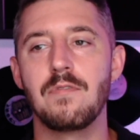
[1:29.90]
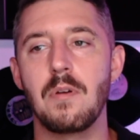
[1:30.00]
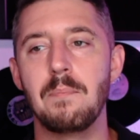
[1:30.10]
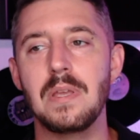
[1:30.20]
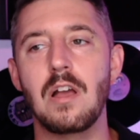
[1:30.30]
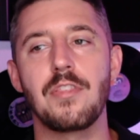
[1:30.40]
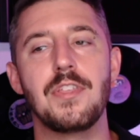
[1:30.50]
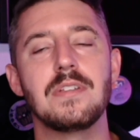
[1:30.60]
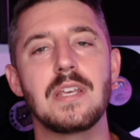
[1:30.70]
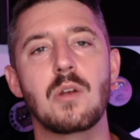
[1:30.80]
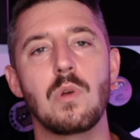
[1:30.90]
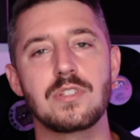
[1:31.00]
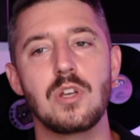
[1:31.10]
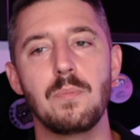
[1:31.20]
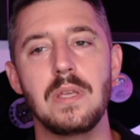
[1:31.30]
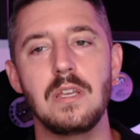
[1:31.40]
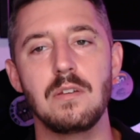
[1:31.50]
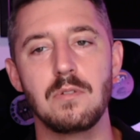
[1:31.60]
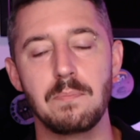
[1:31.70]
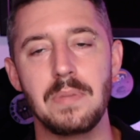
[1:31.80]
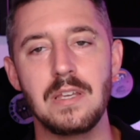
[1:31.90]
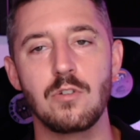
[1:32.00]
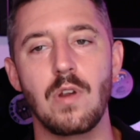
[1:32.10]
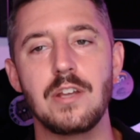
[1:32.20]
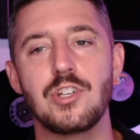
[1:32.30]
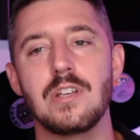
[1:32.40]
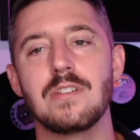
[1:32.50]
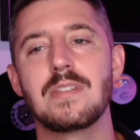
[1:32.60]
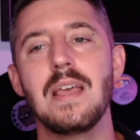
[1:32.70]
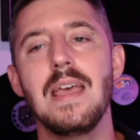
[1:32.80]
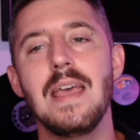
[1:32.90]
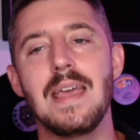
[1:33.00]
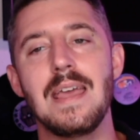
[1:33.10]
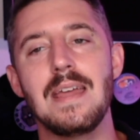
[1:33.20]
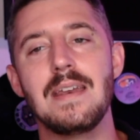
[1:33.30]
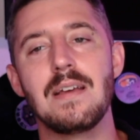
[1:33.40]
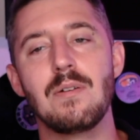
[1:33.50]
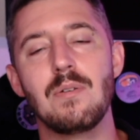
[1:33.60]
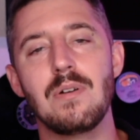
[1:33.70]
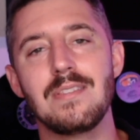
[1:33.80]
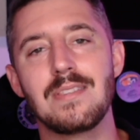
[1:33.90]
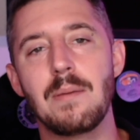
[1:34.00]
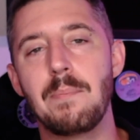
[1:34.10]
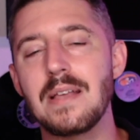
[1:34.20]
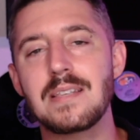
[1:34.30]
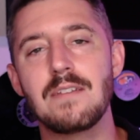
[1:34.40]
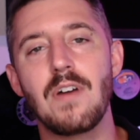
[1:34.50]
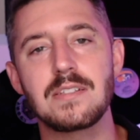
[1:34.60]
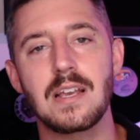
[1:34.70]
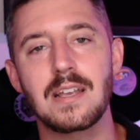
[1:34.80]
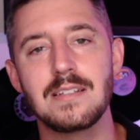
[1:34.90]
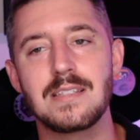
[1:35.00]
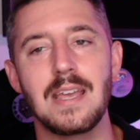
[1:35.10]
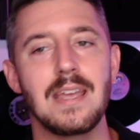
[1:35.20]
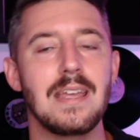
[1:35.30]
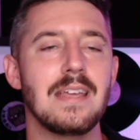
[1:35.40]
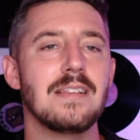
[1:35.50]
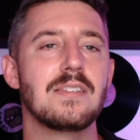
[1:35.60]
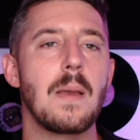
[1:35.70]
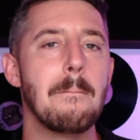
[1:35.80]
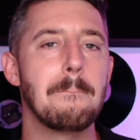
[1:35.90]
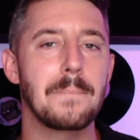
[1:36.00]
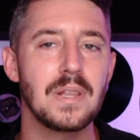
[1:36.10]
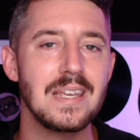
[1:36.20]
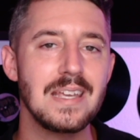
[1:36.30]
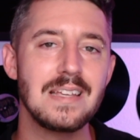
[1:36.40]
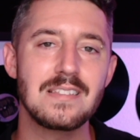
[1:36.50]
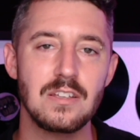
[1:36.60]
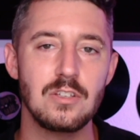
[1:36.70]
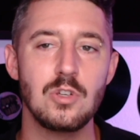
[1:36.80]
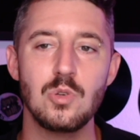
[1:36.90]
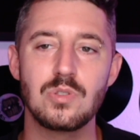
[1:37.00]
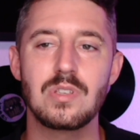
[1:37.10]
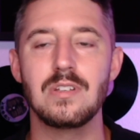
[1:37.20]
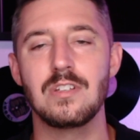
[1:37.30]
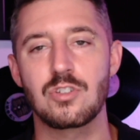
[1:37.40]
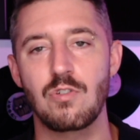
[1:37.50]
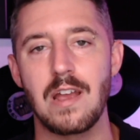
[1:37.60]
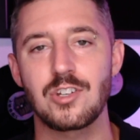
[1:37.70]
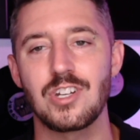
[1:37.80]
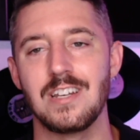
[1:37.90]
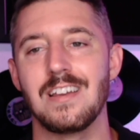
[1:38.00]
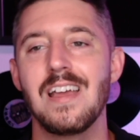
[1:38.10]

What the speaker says: being authentic while still being gracious. And the best advice I can say is please use discretion.